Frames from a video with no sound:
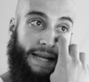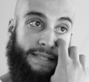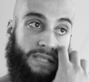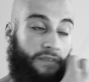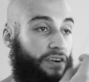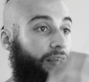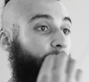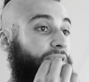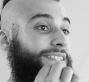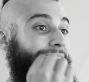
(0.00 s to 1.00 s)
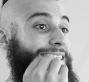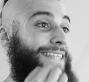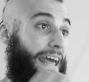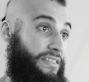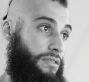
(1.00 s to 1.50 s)
and suffering that precedes
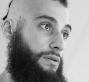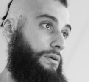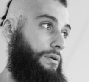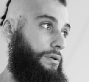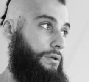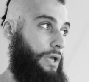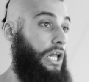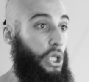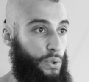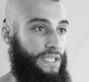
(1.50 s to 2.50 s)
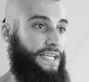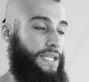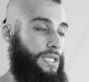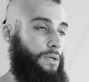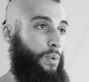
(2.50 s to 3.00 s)
death, including
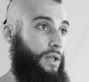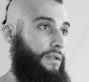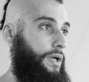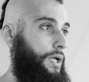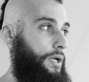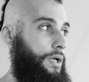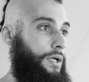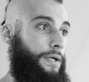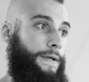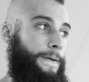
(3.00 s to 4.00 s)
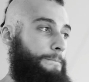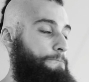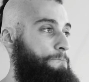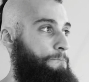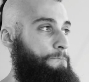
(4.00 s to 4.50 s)
death? Well,
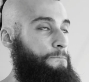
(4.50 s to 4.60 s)
hmm,